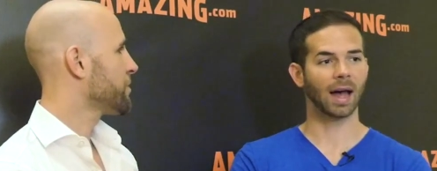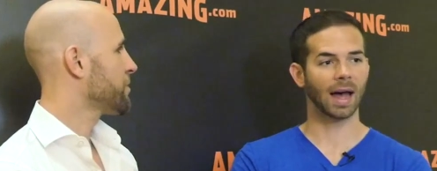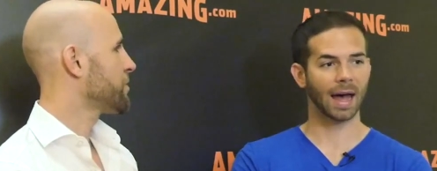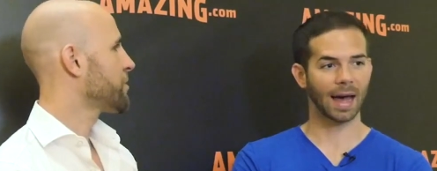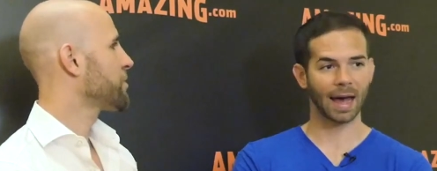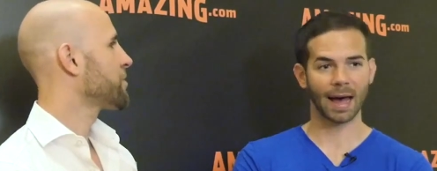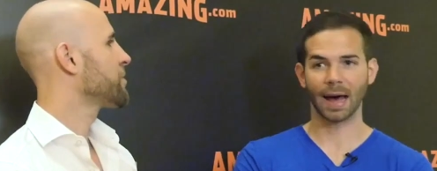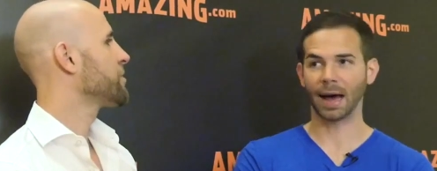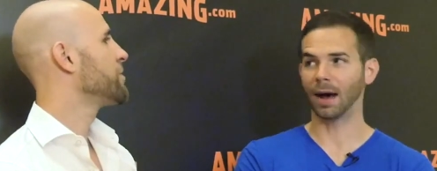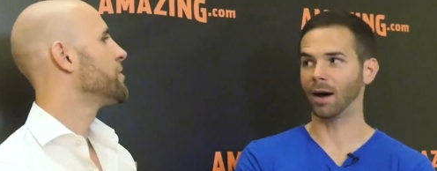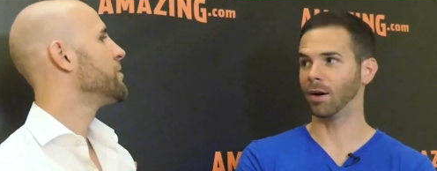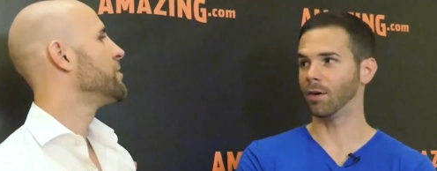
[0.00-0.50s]

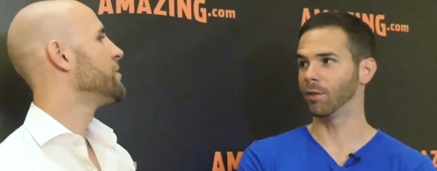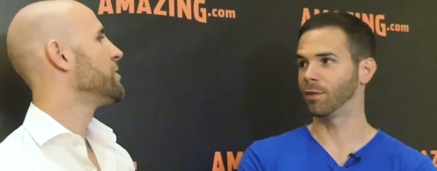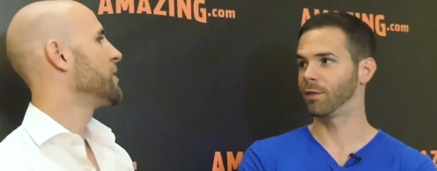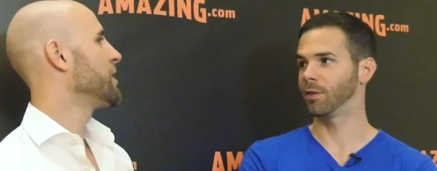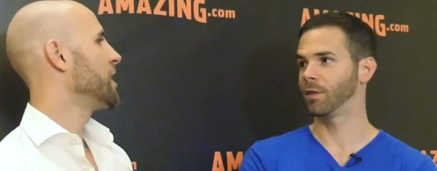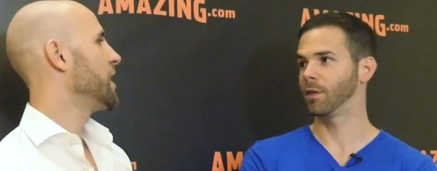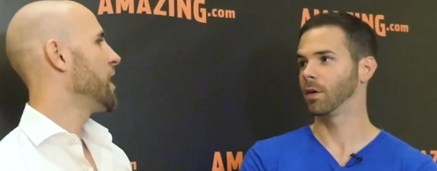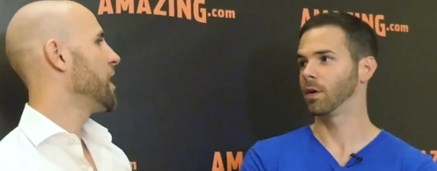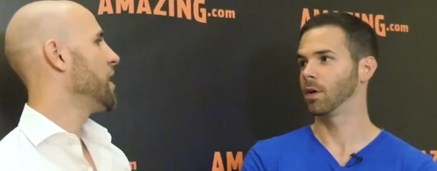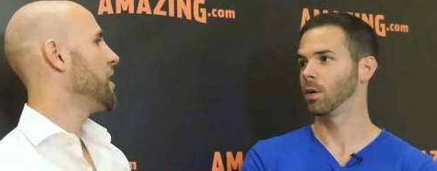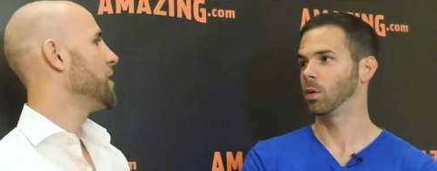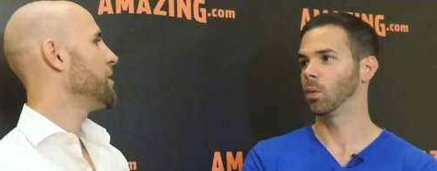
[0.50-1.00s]

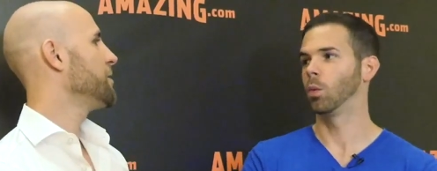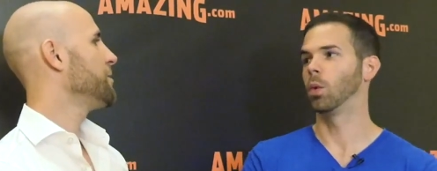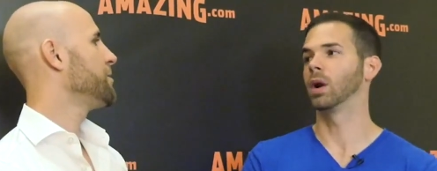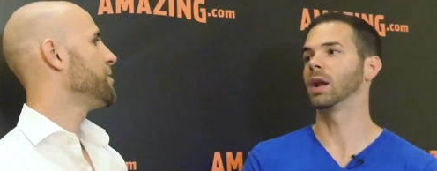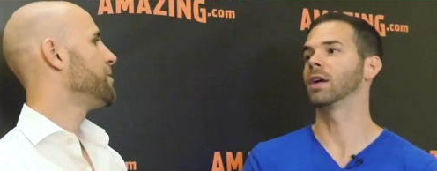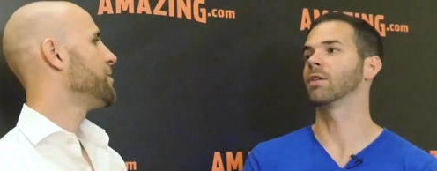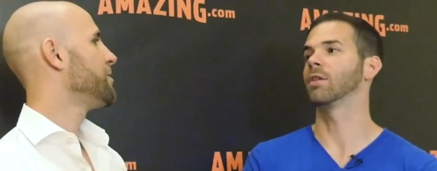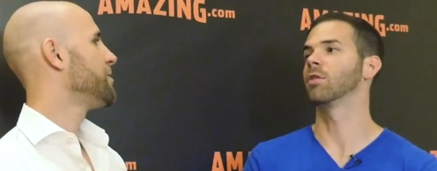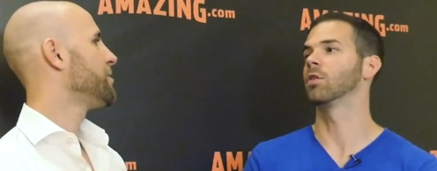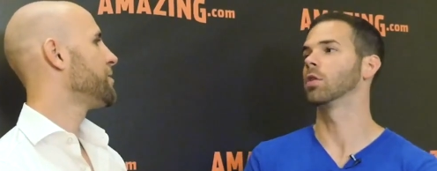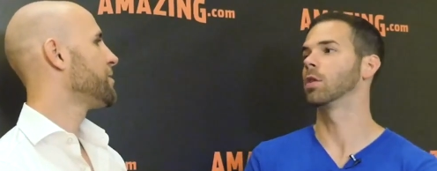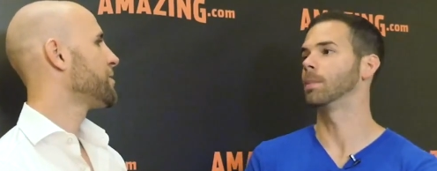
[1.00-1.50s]
Speaker 1: have yeah.
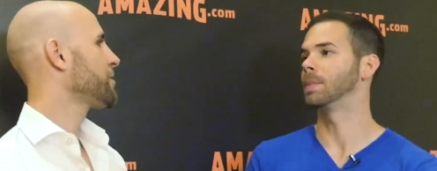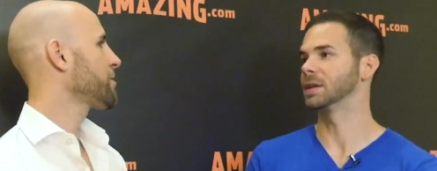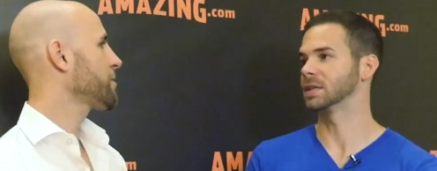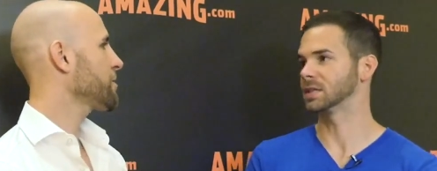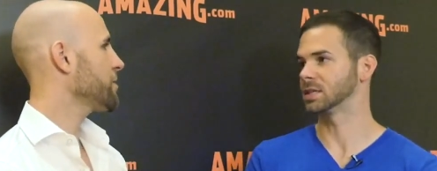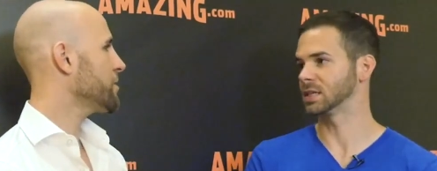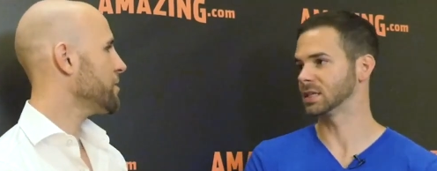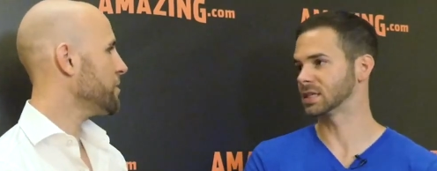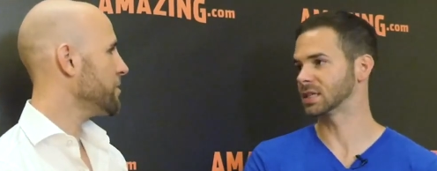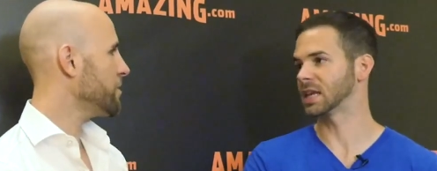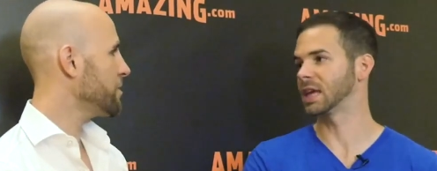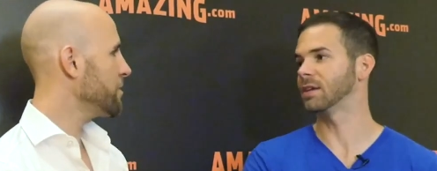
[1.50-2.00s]
whatever the
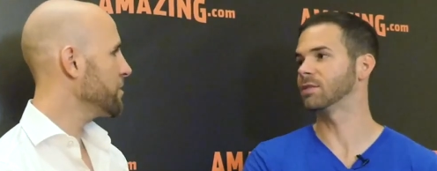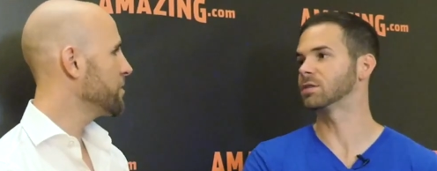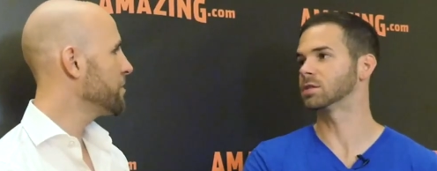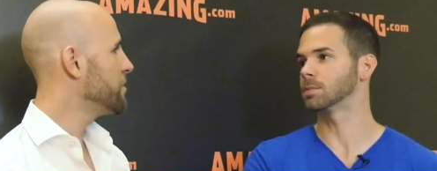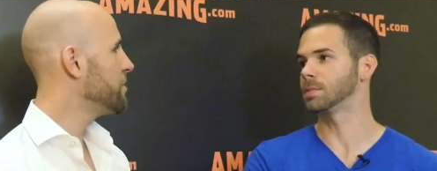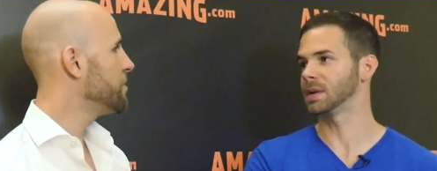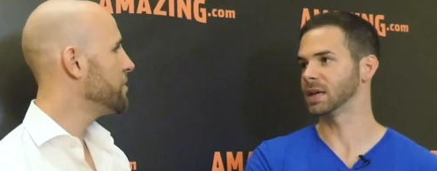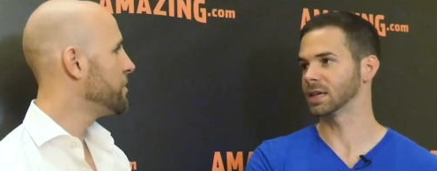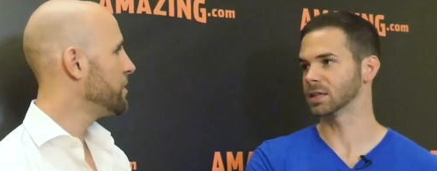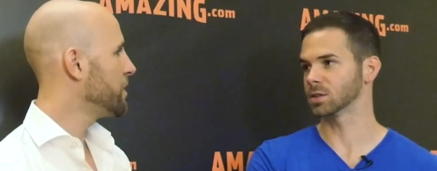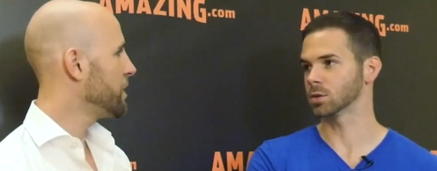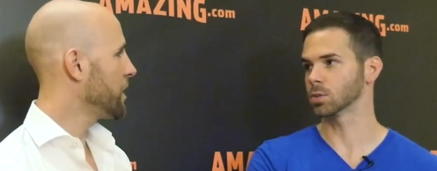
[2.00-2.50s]
business gives
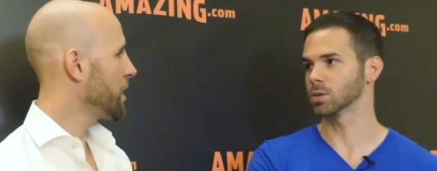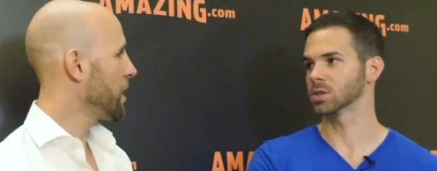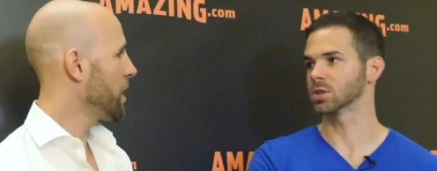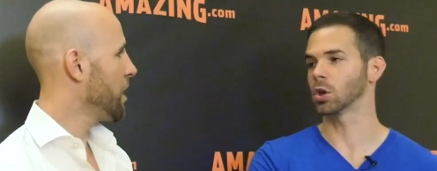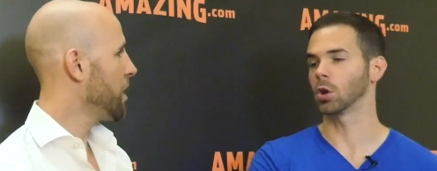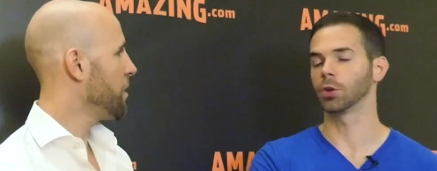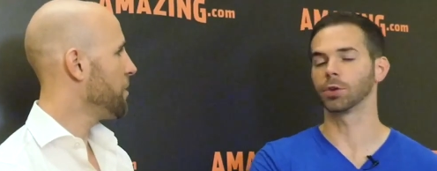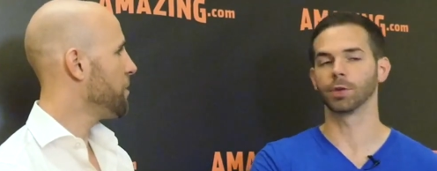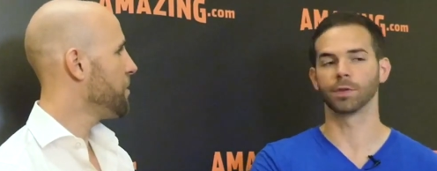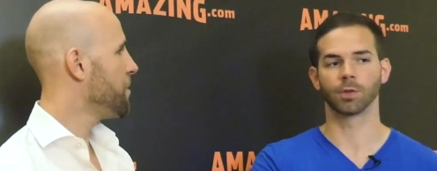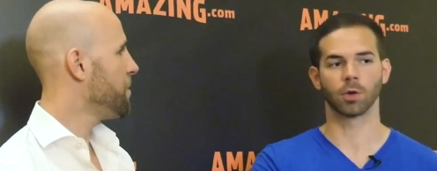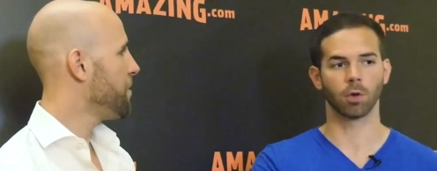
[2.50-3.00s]
me as a
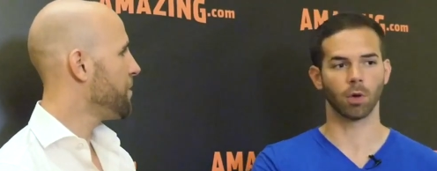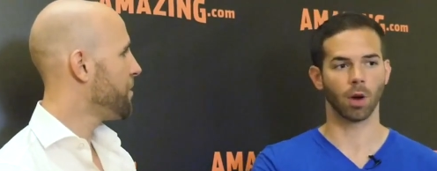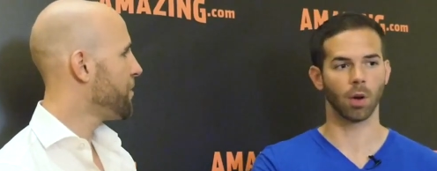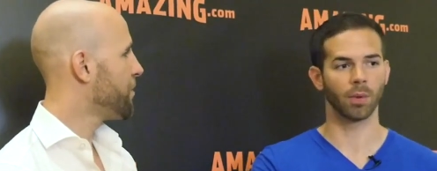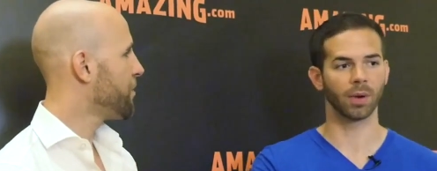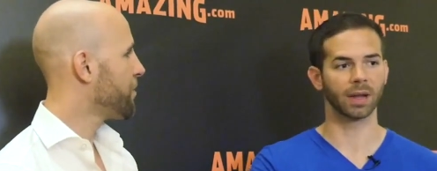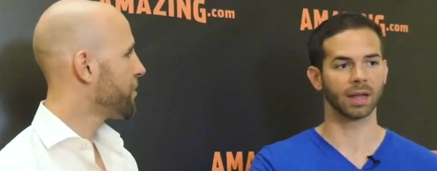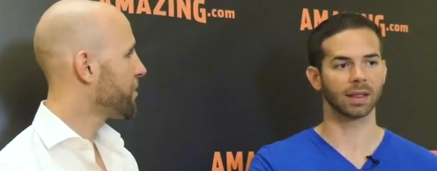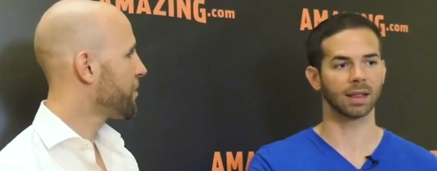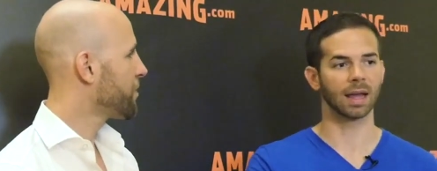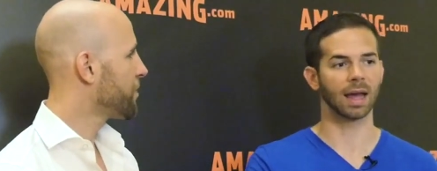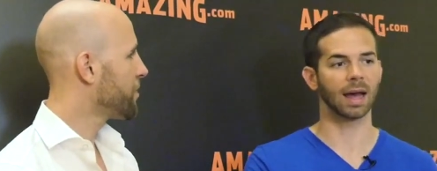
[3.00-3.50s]
result yeah. of growing